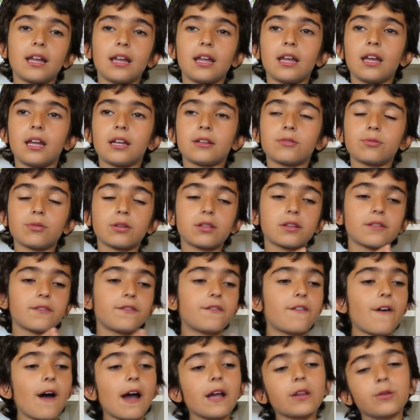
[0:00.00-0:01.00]
It was a
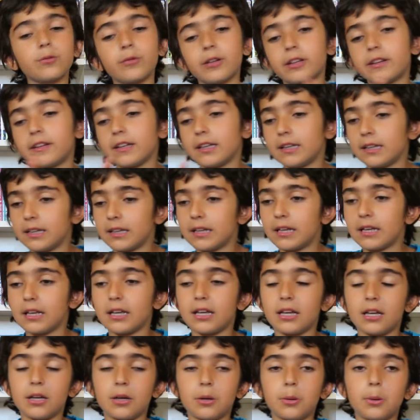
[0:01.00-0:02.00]
fight between
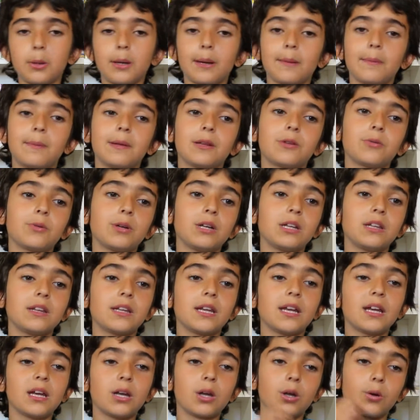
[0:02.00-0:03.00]

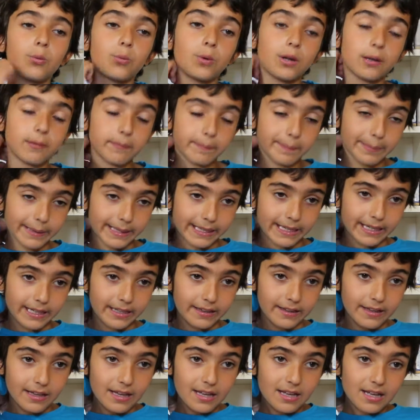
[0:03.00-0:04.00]
Wimpy
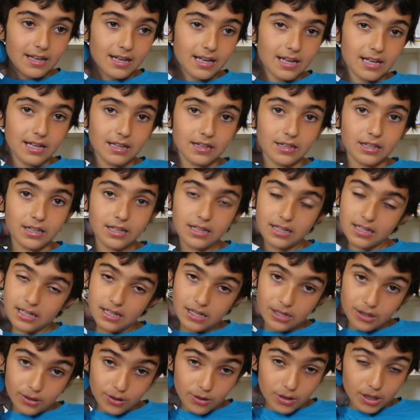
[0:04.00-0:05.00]
Kid and
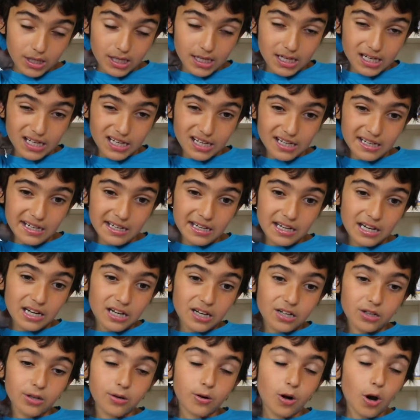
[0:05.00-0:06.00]

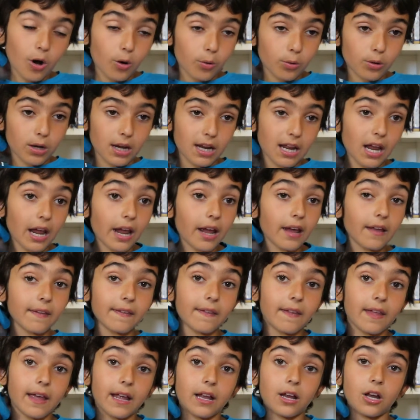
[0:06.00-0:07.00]
Rowley.
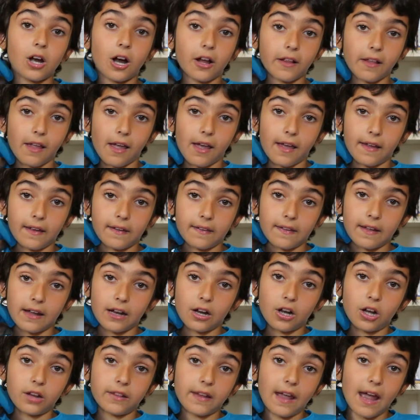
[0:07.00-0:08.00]
They got
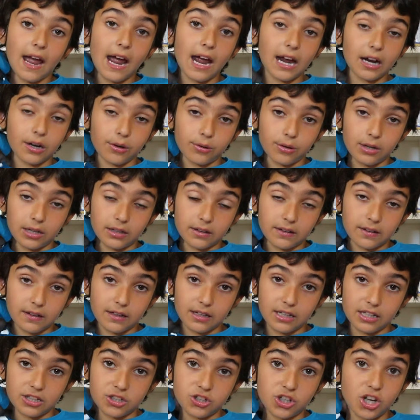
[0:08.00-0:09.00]
angry at
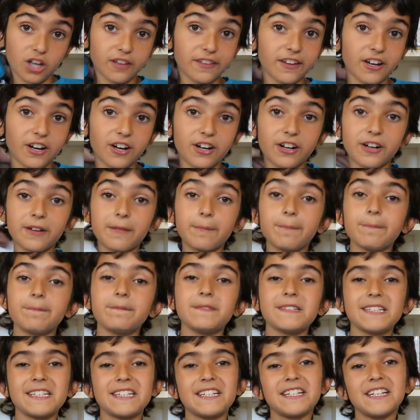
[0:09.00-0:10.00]
each other.
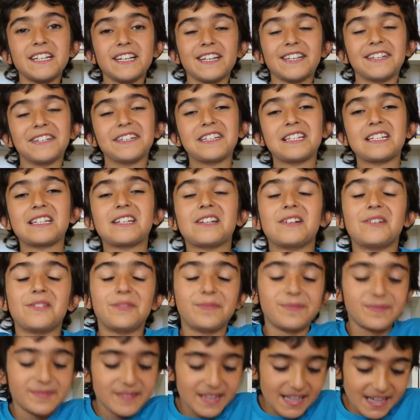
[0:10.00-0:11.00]

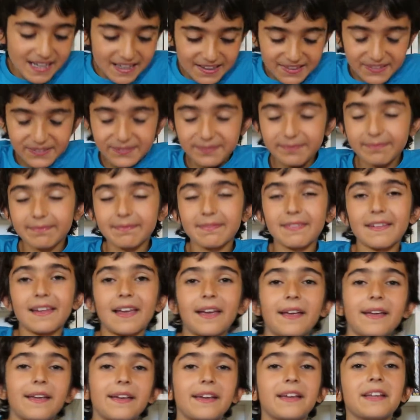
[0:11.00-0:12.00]
So then
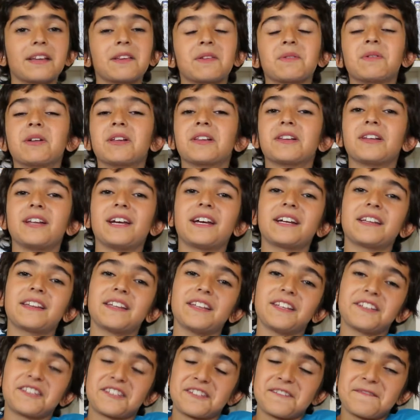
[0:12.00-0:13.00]
it was like
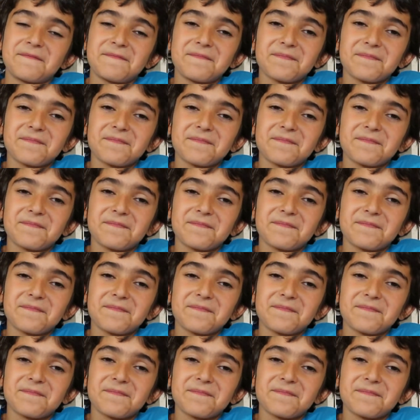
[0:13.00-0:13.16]
this.